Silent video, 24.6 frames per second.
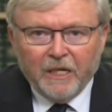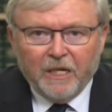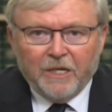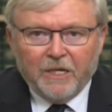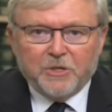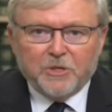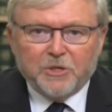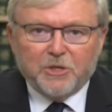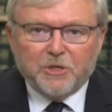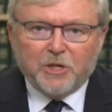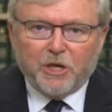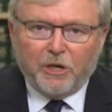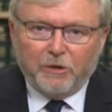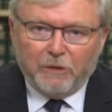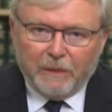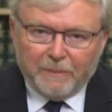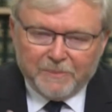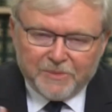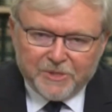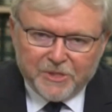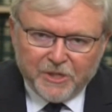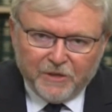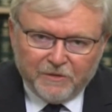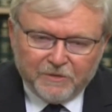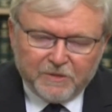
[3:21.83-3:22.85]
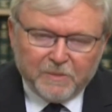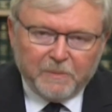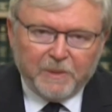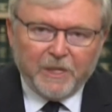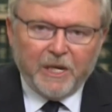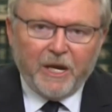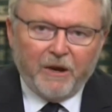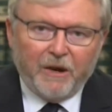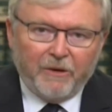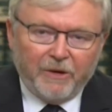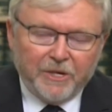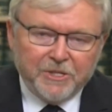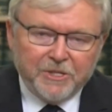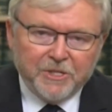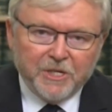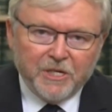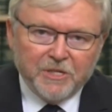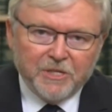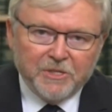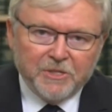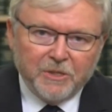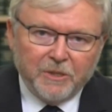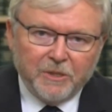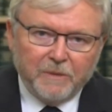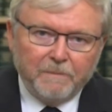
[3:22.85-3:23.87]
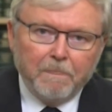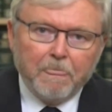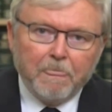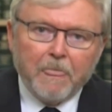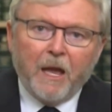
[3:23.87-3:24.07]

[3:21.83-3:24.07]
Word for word: to show himself to be hairy chested